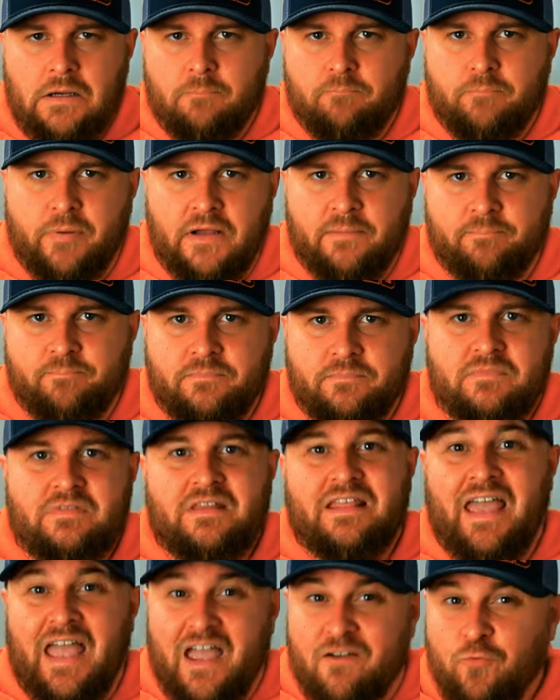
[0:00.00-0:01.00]
but
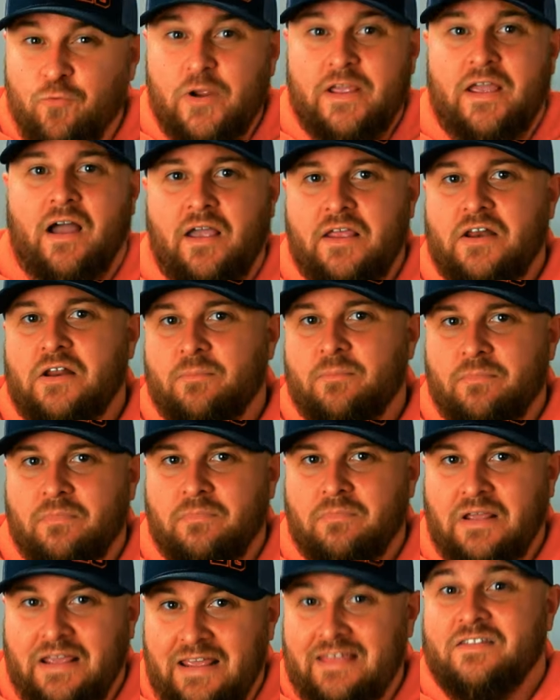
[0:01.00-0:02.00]
every
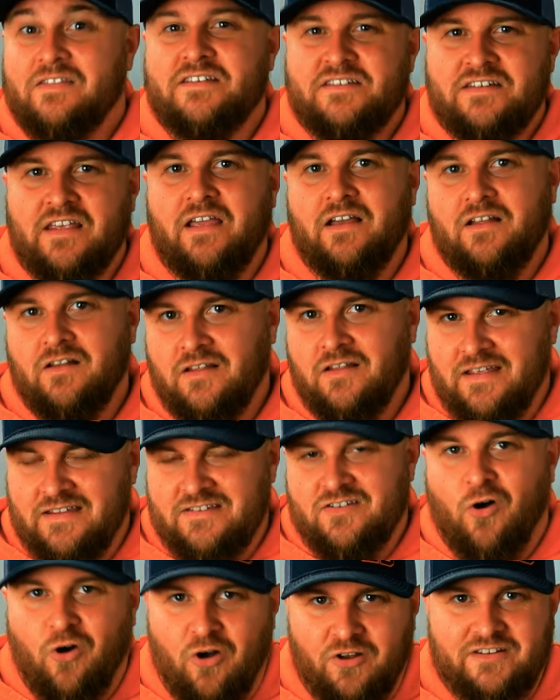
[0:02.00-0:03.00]
item in the sale is
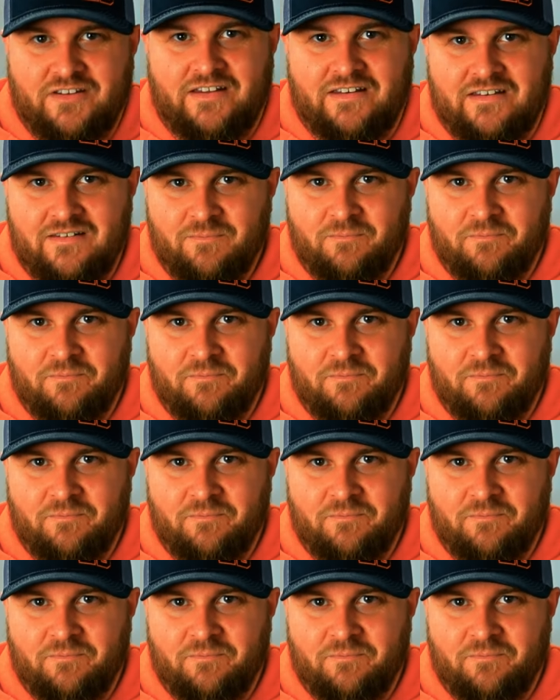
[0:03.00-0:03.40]
haunted.